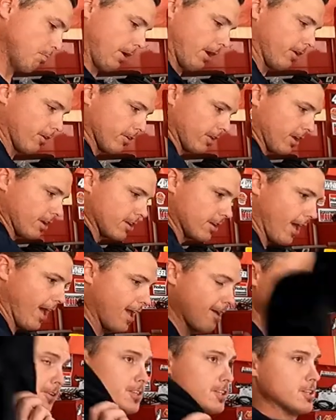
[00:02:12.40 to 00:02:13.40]
apparently a
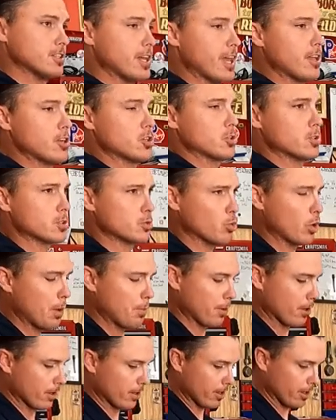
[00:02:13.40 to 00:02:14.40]
knife is a dangerous
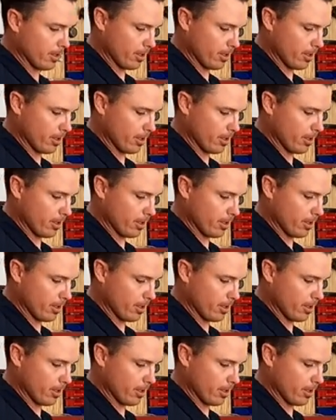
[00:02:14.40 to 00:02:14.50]
weapon,